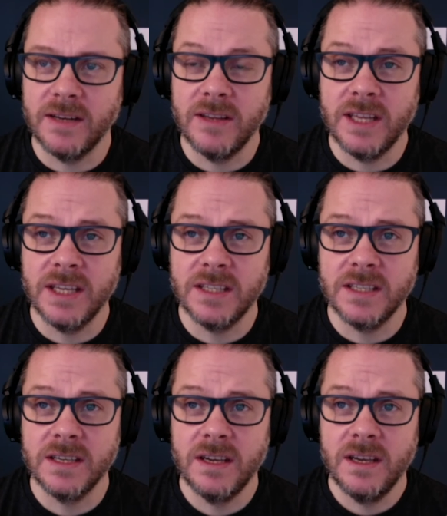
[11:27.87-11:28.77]
And
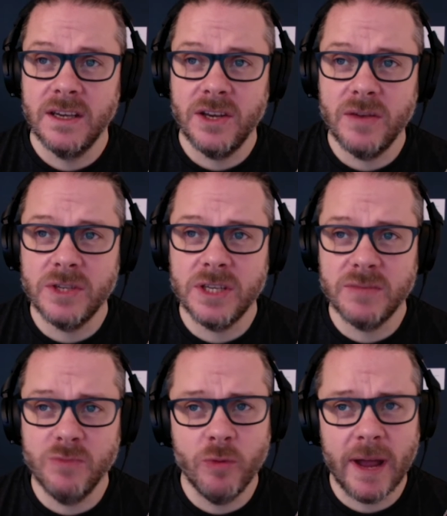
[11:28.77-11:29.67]
things, you know,
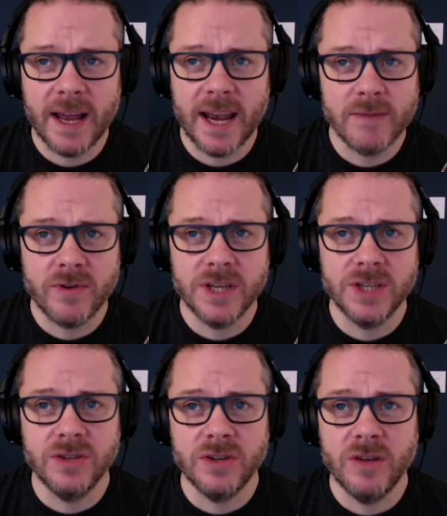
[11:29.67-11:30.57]
it's more about
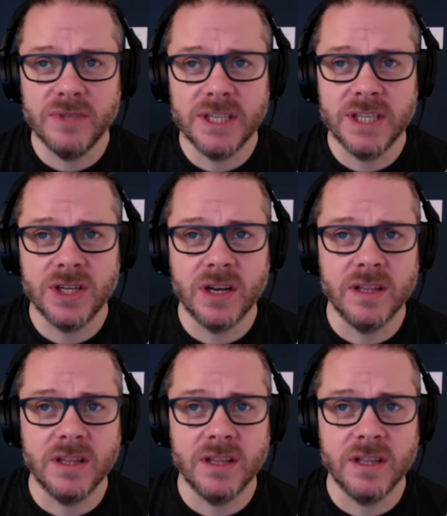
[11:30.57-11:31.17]
collaboration than competition,